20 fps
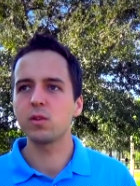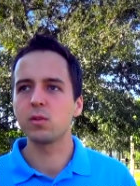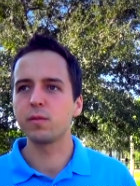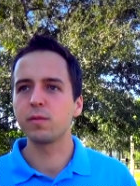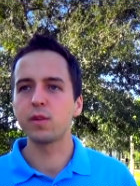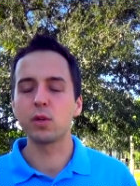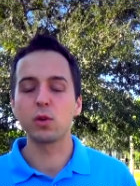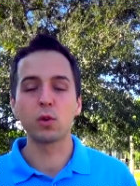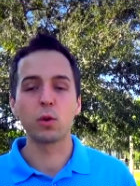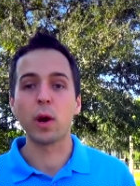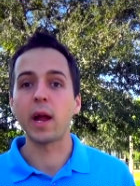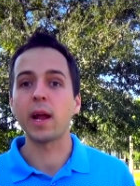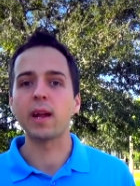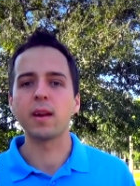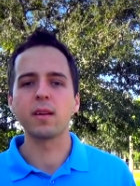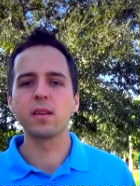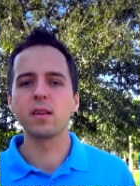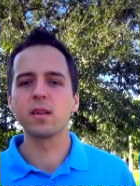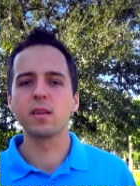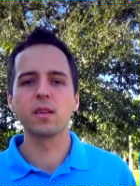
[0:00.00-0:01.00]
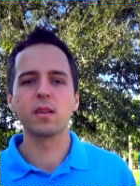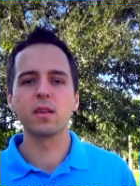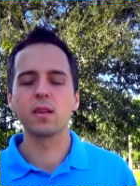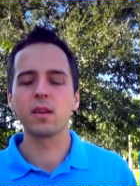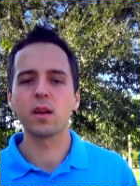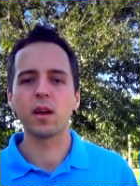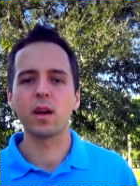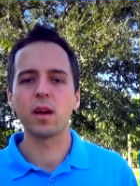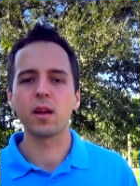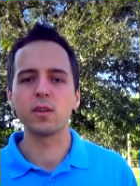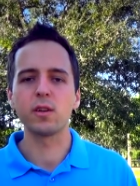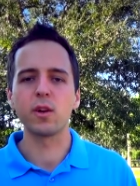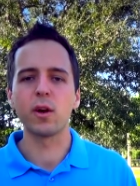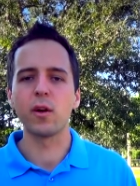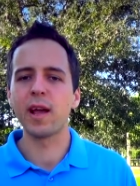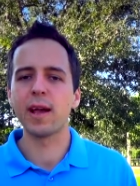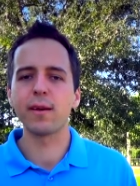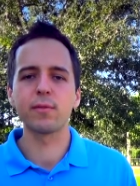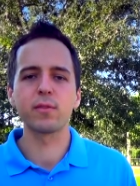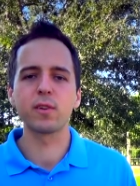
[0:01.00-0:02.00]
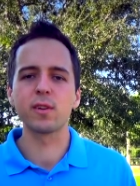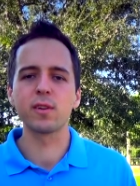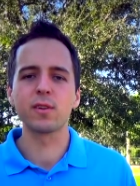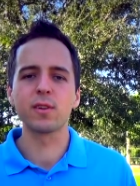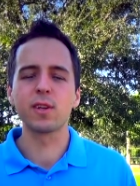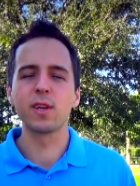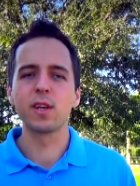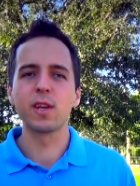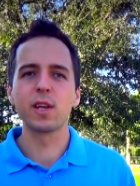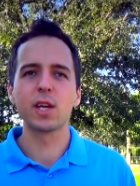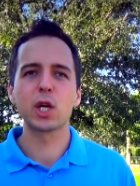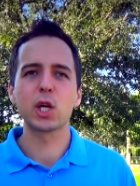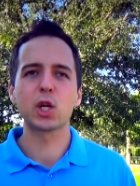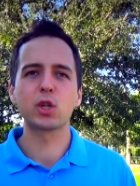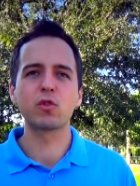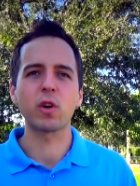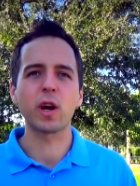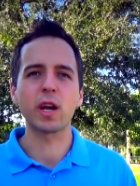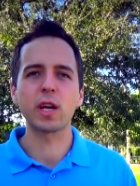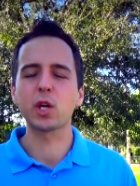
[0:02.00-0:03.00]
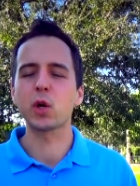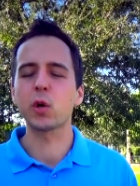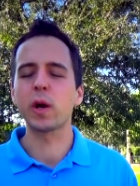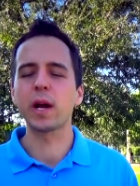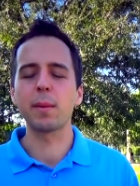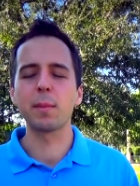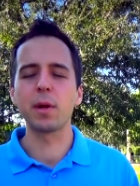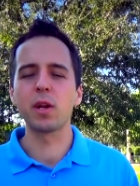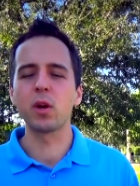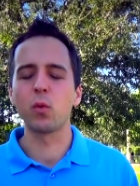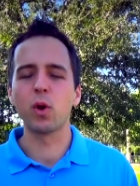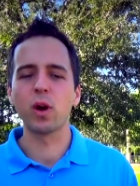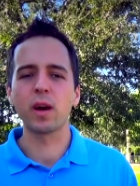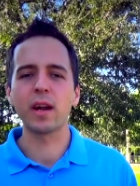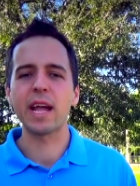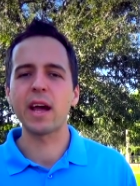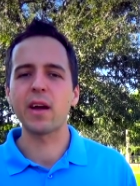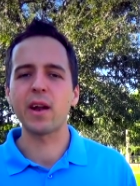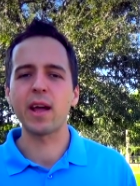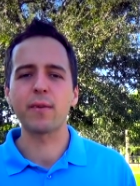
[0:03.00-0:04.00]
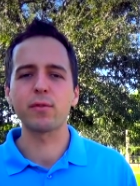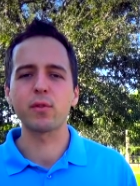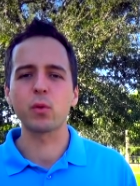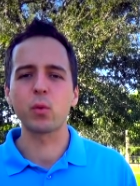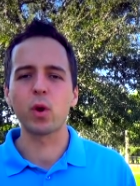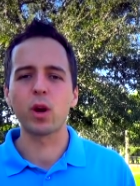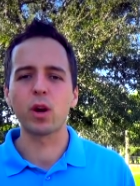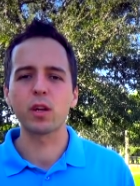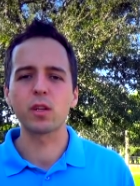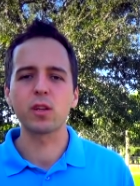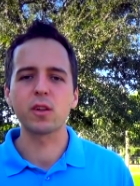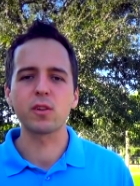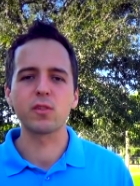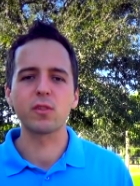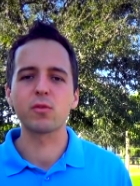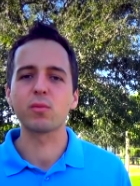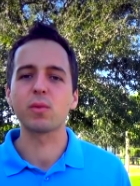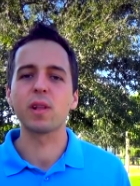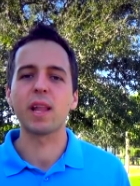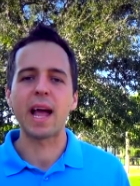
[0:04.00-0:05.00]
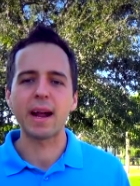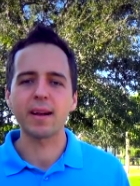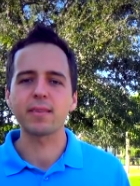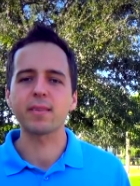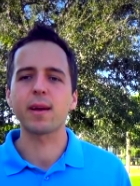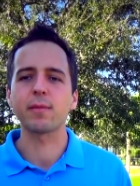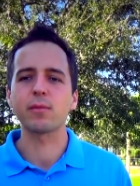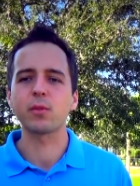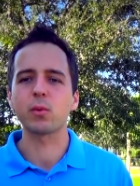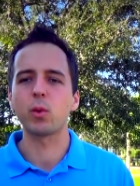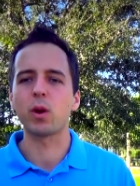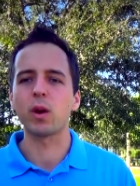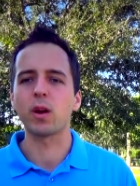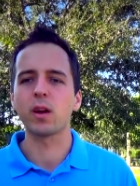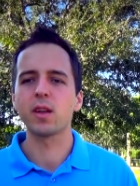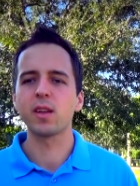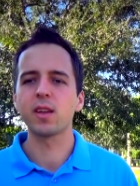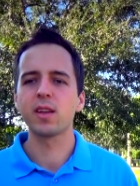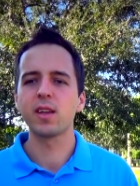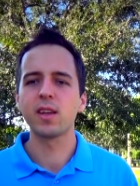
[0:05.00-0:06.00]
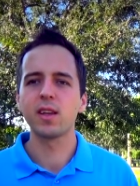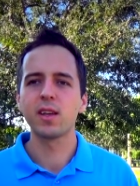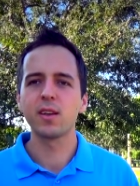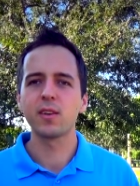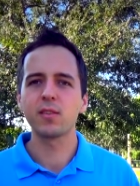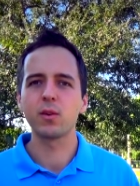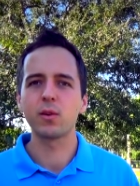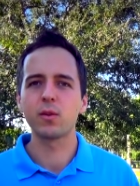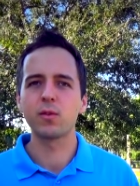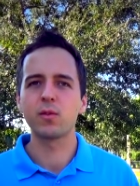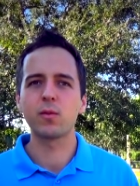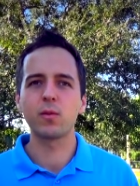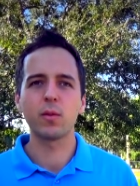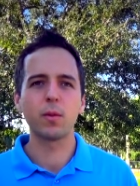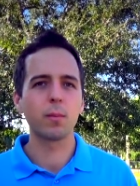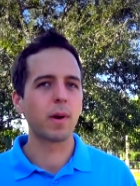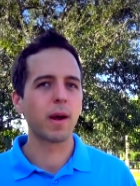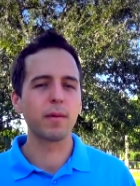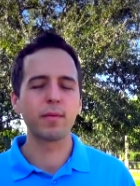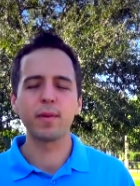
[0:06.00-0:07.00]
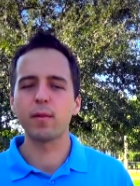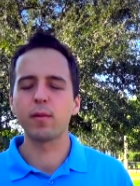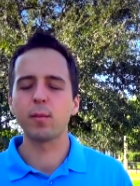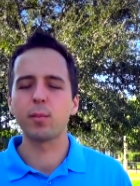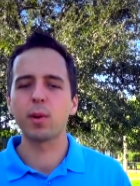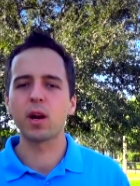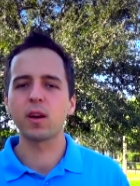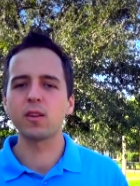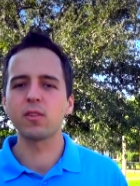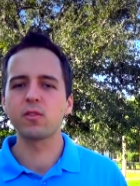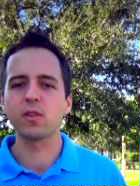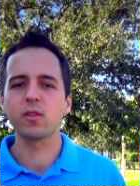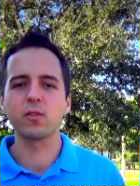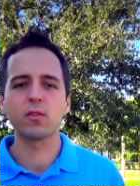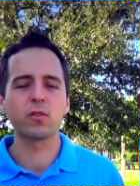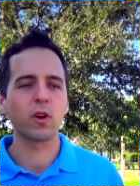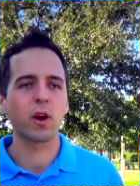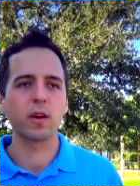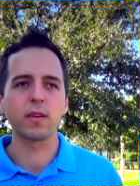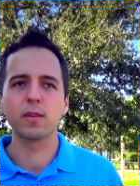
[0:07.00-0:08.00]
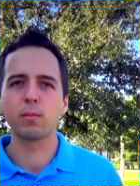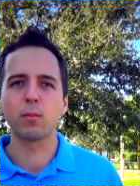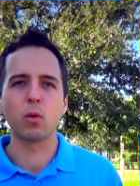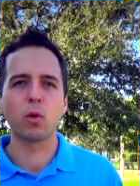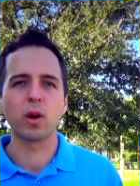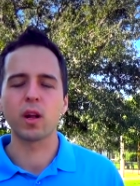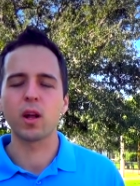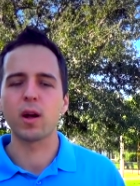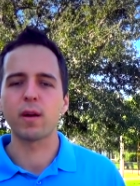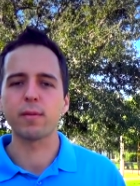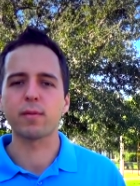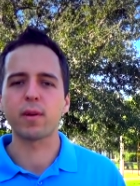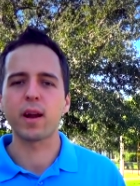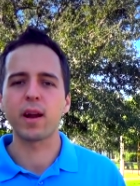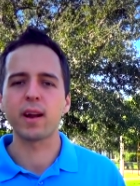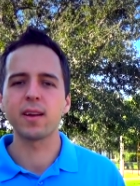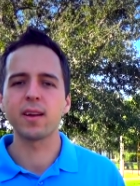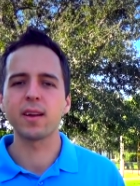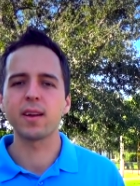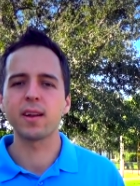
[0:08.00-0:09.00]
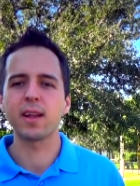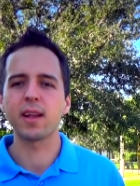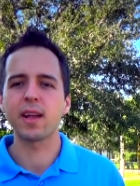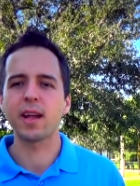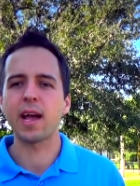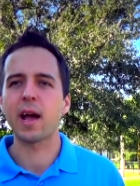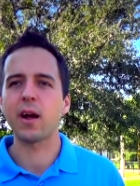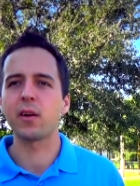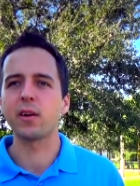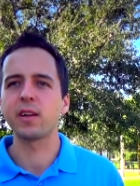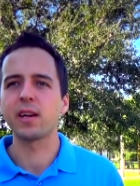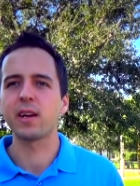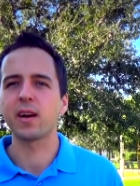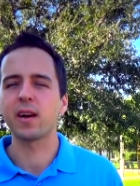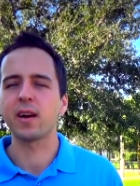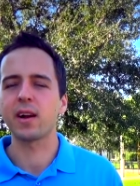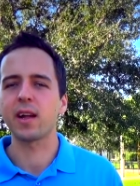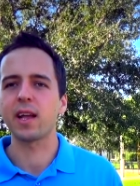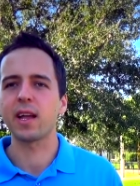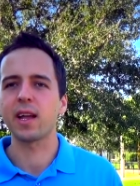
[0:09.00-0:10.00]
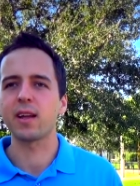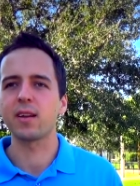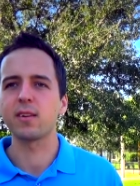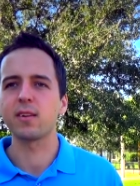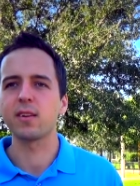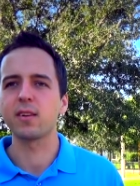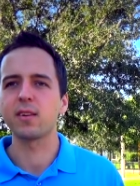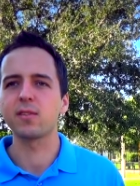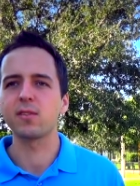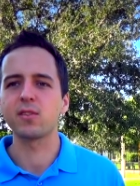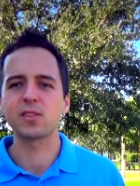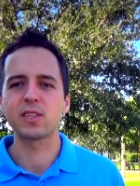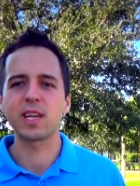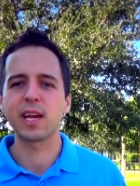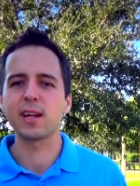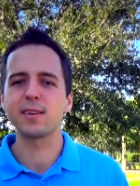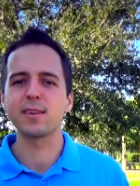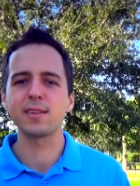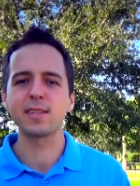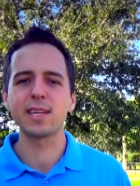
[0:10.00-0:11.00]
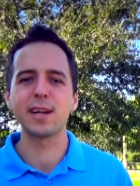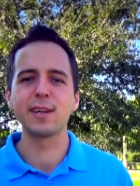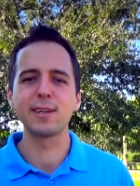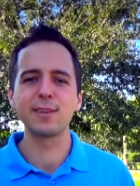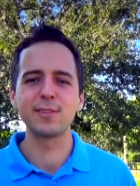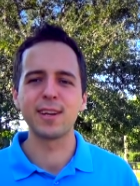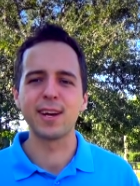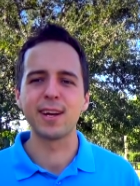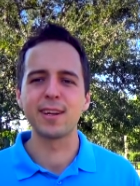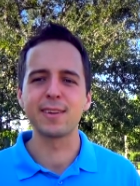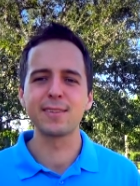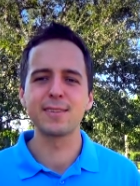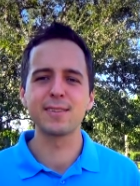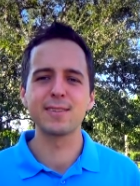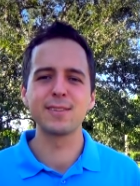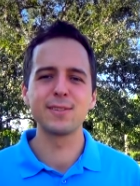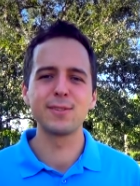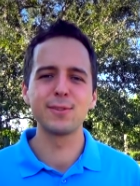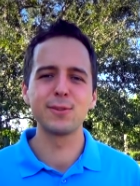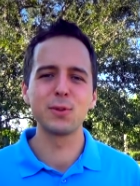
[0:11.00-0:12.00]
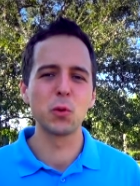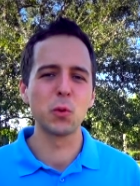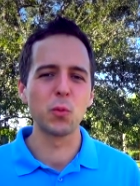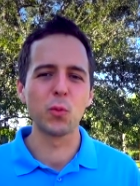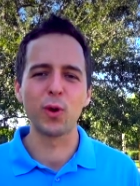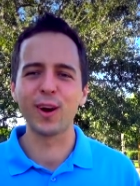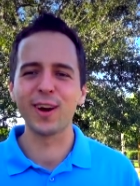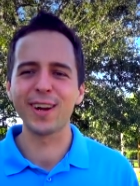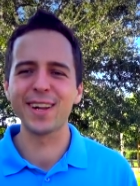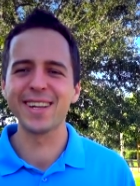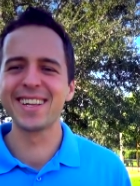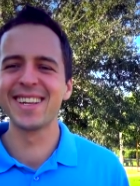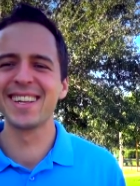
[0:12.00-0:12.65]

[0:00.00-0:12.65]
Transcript: feel great. You don't have to try to cram in a workout after work. You can just relax after work. So it's my favorite part is just starting the morning off right out here and uh, just getting getting it done, doing work